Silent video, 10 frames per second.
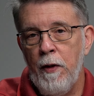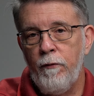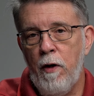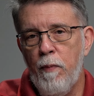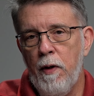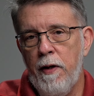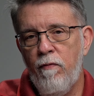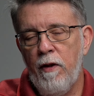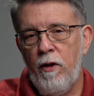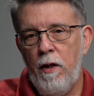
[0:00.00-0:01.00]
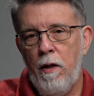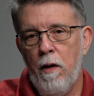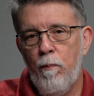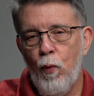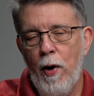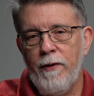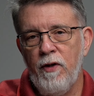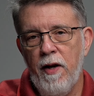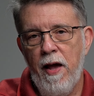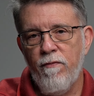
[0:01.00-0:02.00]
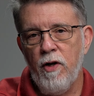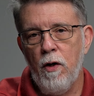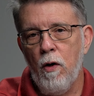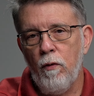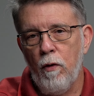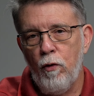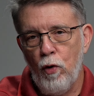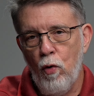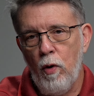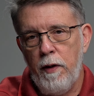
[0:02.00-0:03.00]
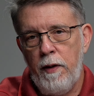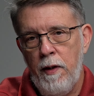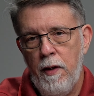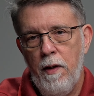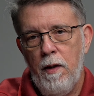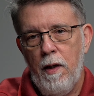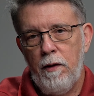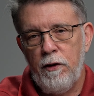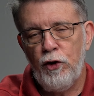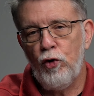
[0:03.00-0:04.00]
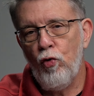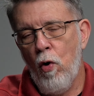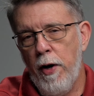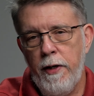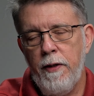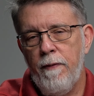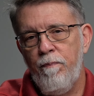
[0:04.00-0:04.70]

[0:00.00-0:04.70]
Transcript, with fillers: Some believe that the present heaven and earth are totally destroyed